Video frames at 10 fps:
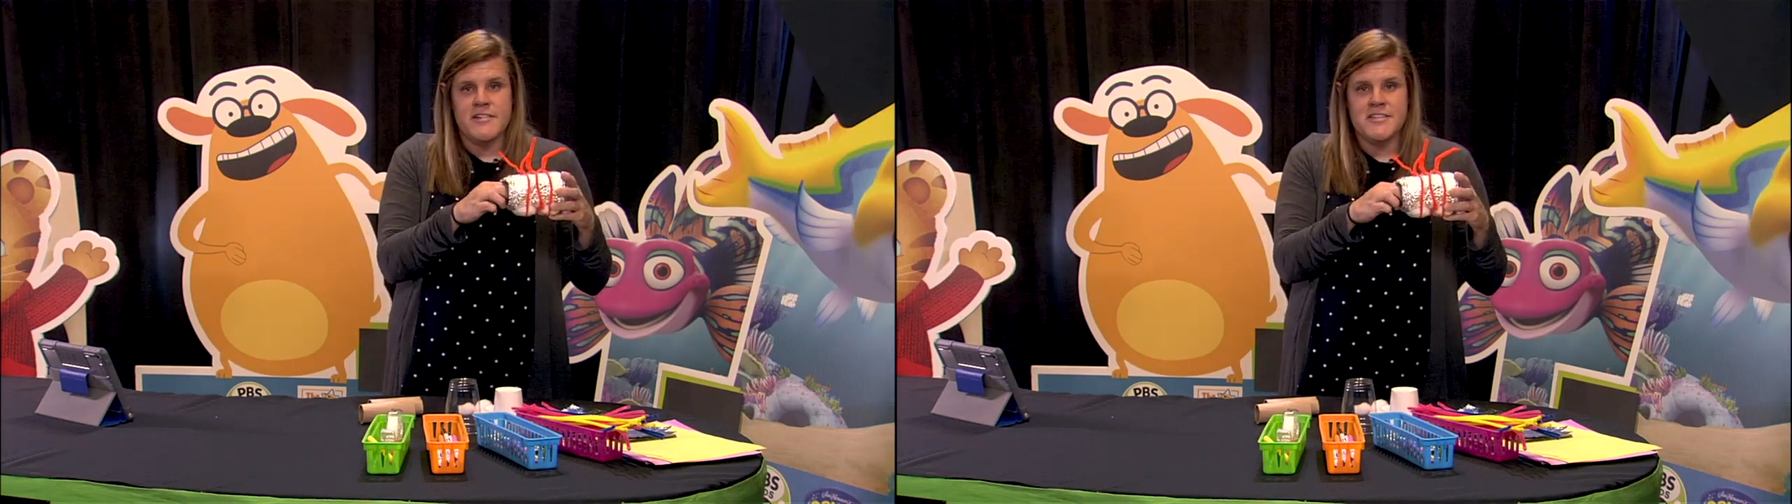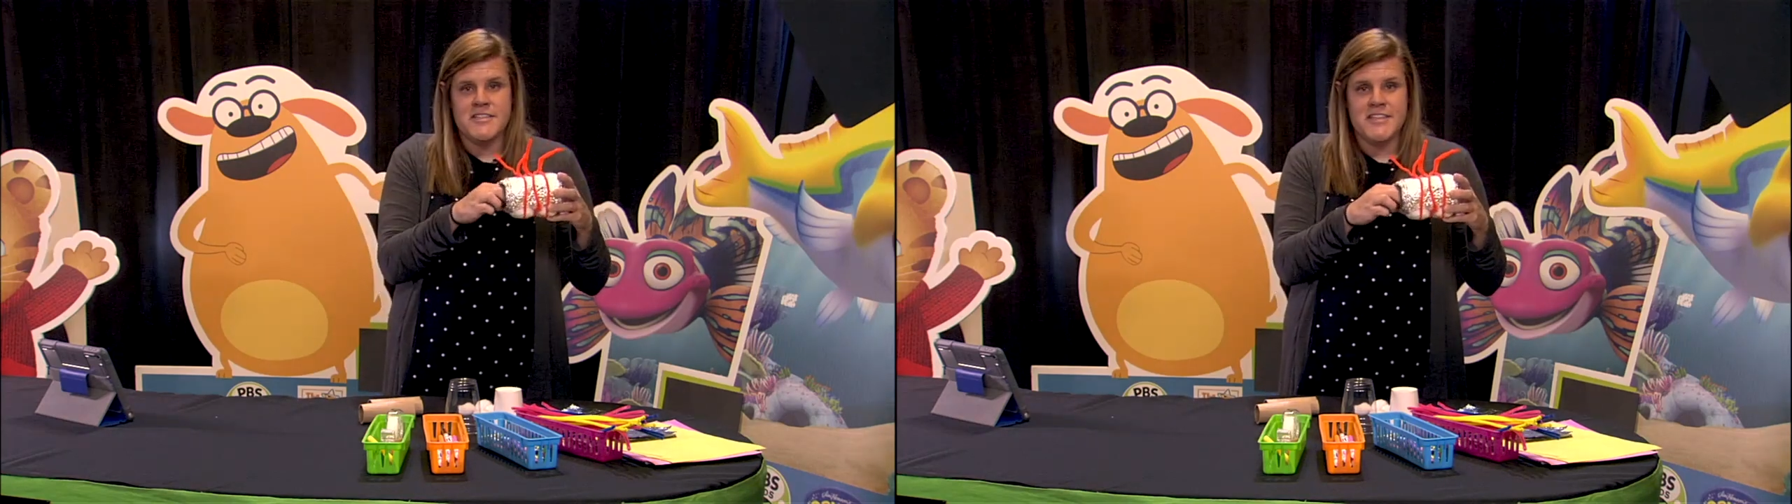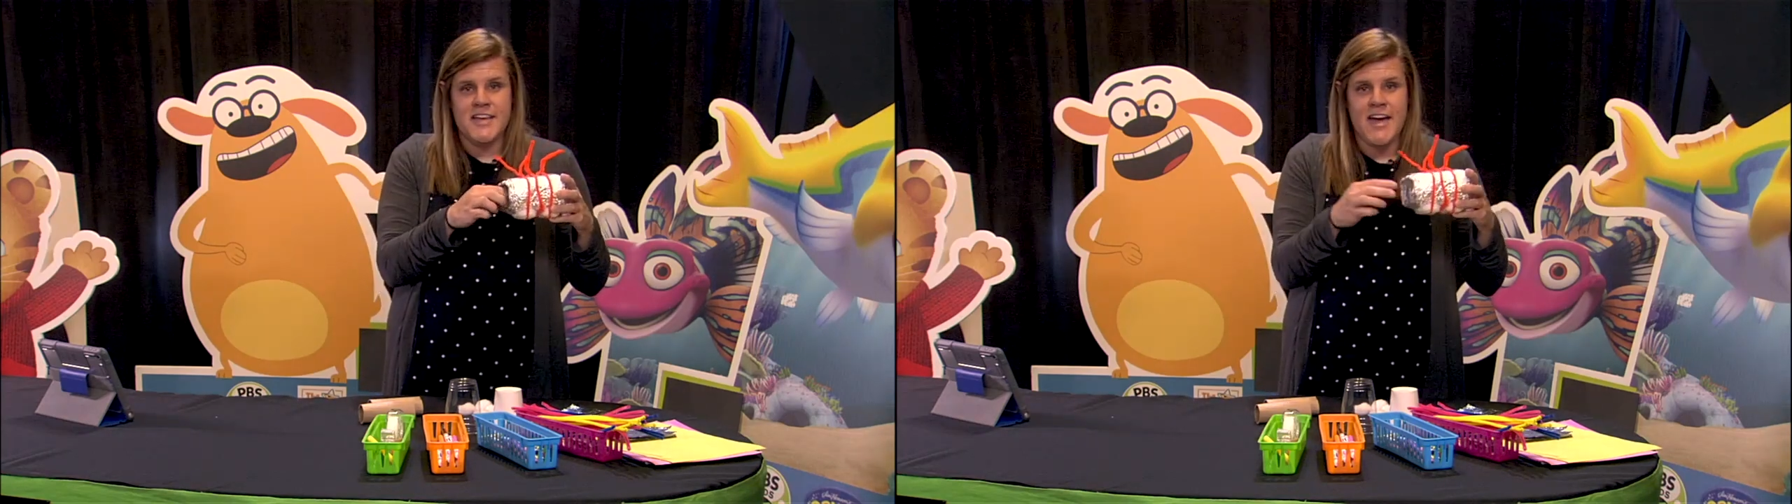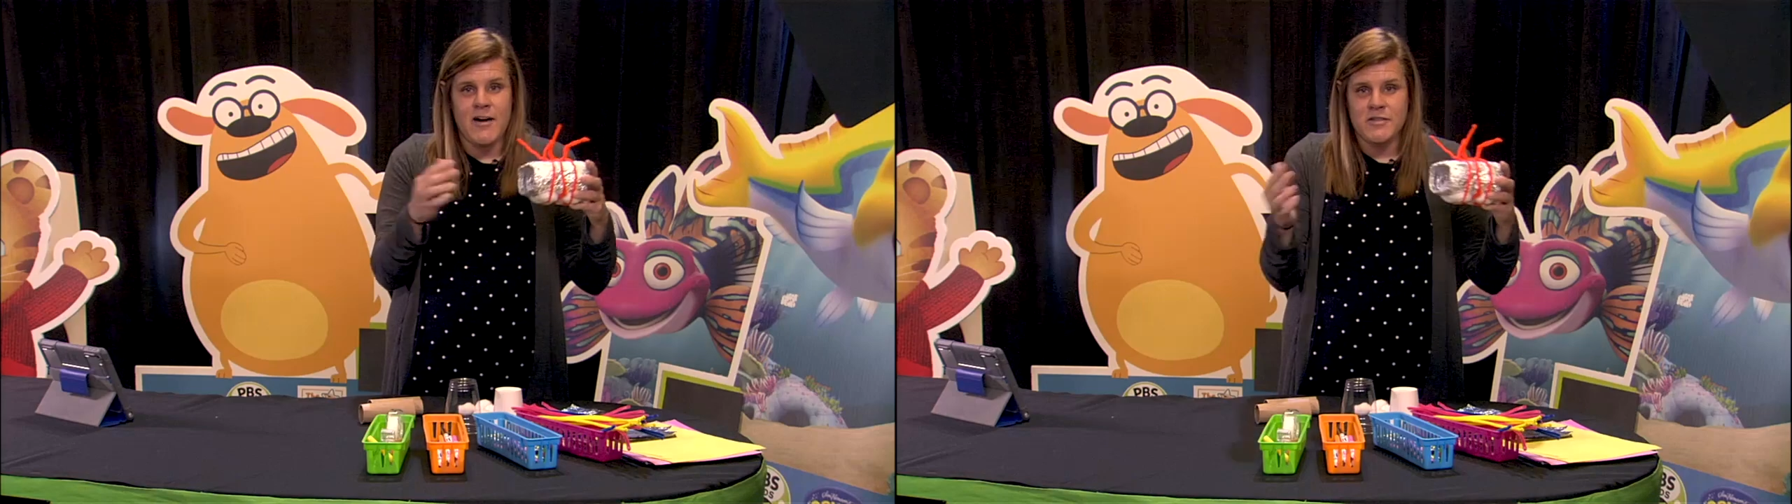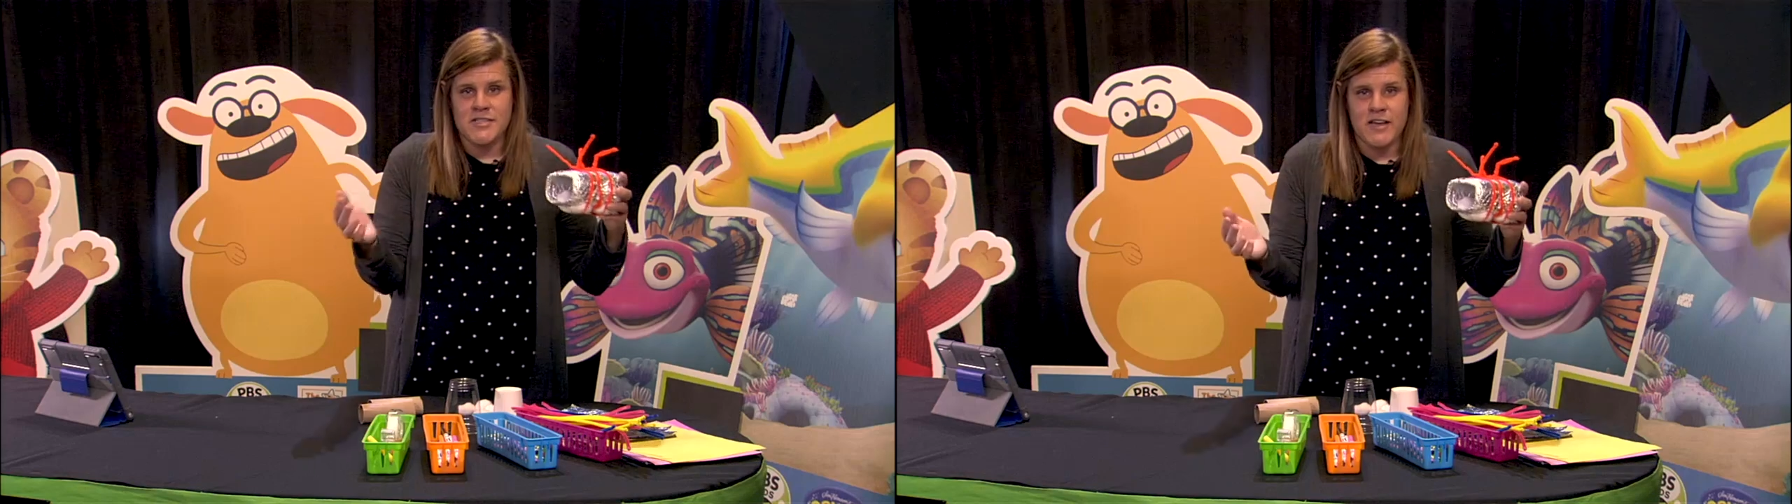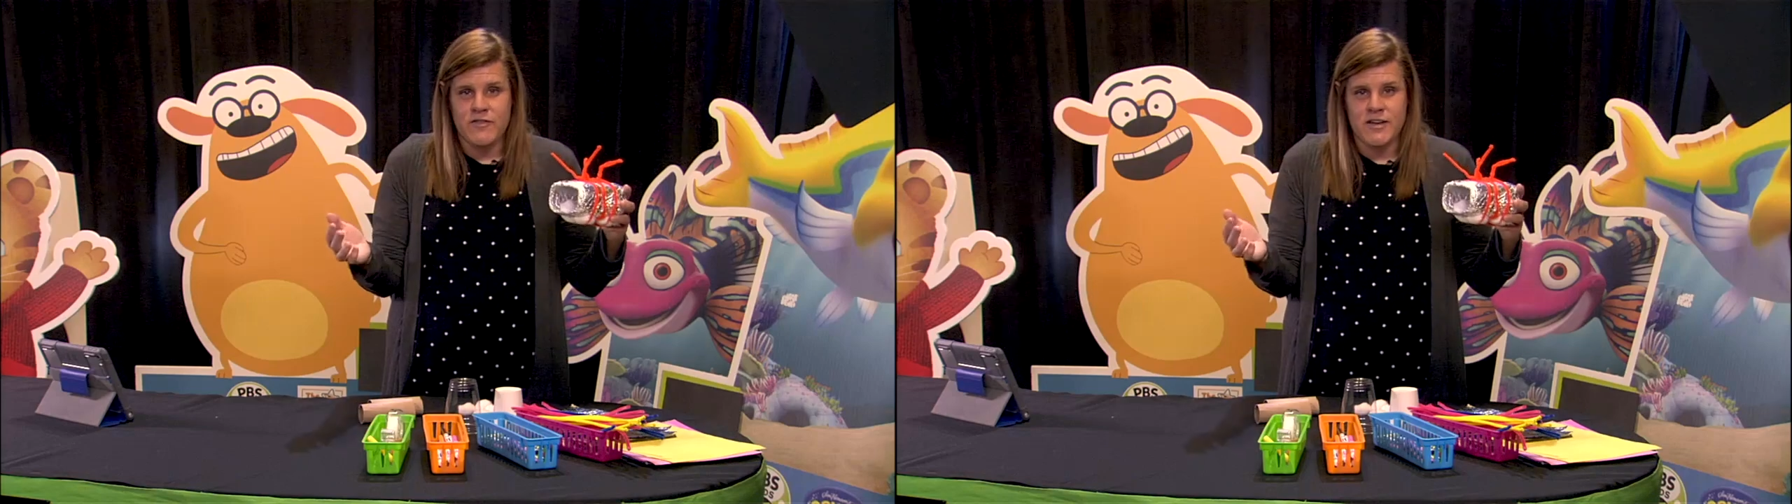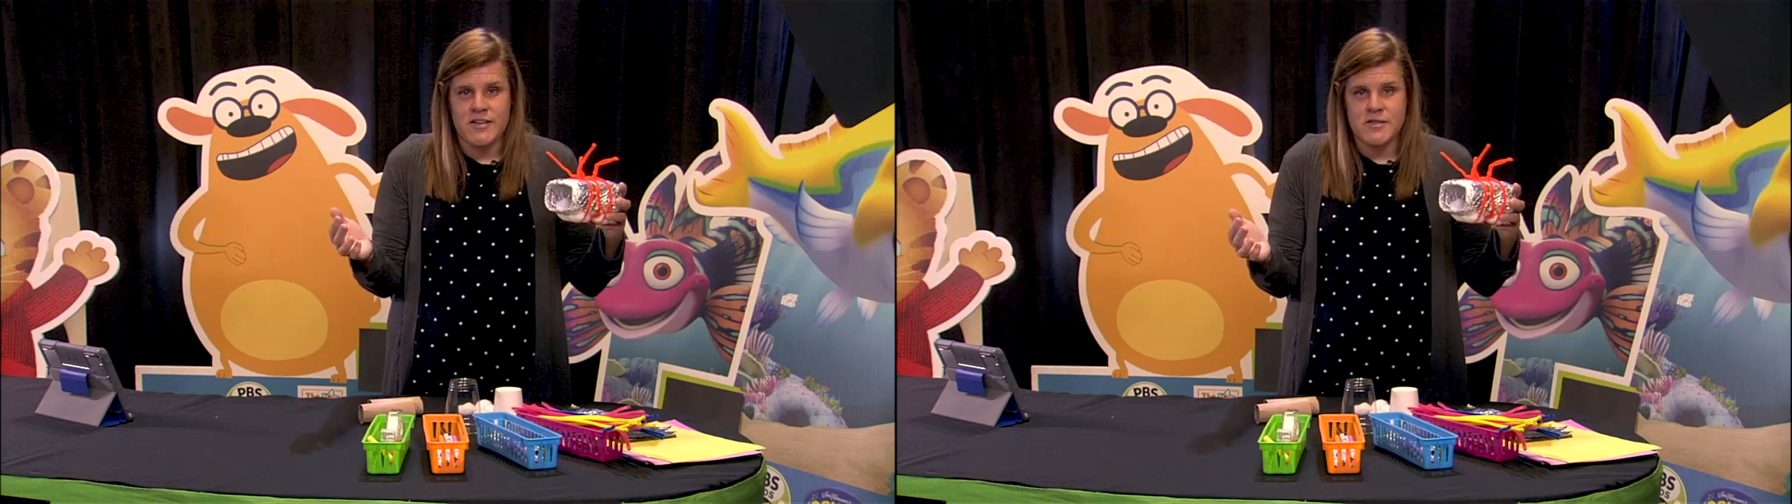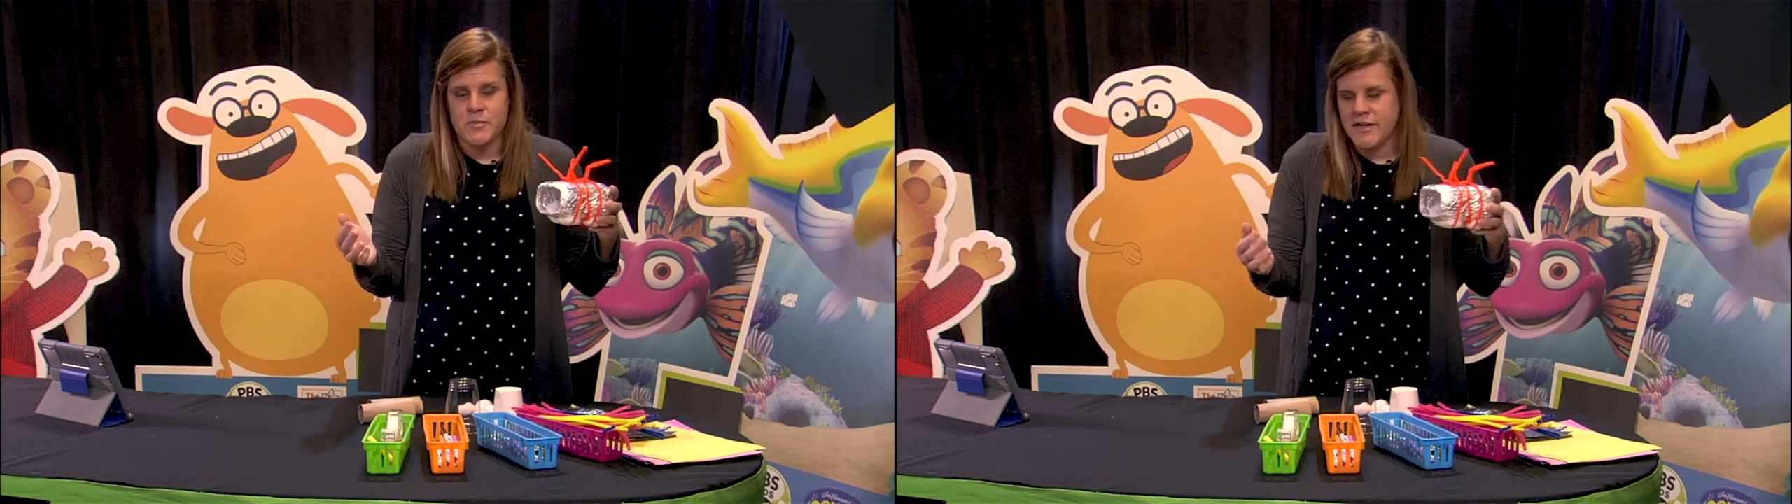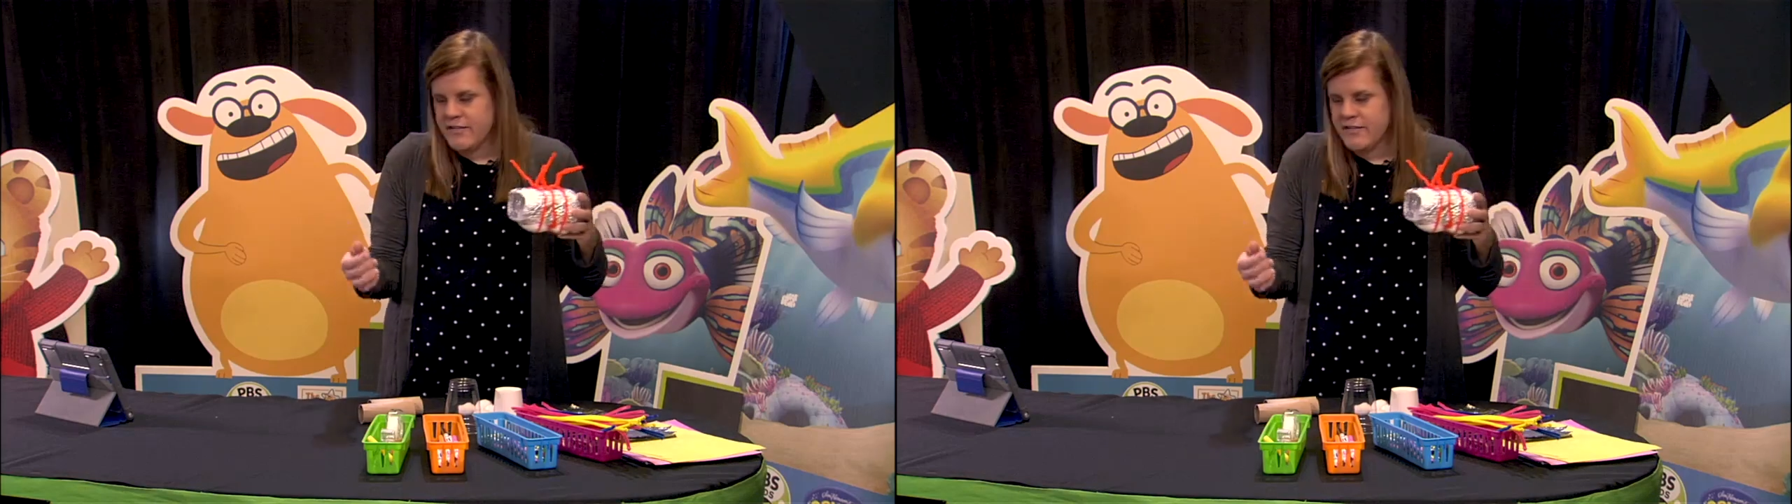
to see how safe it is when it